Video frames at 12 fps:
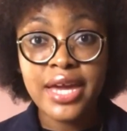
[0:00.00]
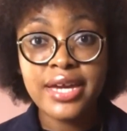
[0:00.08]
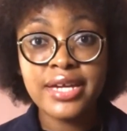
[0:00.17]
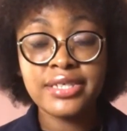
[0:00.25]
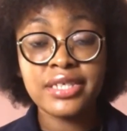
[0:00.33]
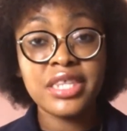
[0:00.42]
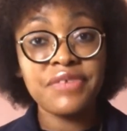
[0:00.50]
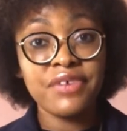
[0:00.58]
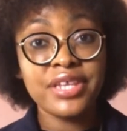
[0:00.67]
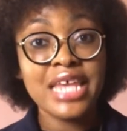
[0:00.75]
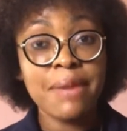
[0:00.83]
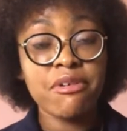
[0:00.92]
It's a
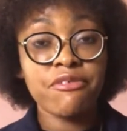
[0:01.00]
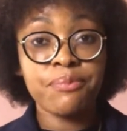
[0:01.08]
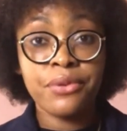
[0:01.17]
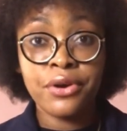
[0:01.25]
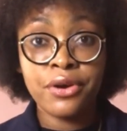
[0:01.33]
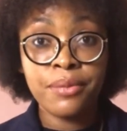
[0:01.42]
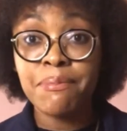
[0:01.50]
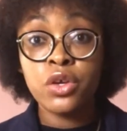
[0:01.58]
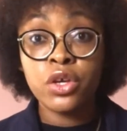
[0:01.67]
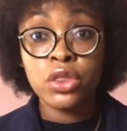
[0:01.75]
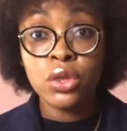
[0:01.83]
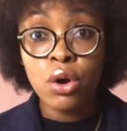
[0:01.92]
different type of perm.
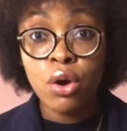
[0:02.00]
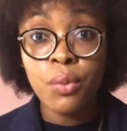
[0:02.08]
You know,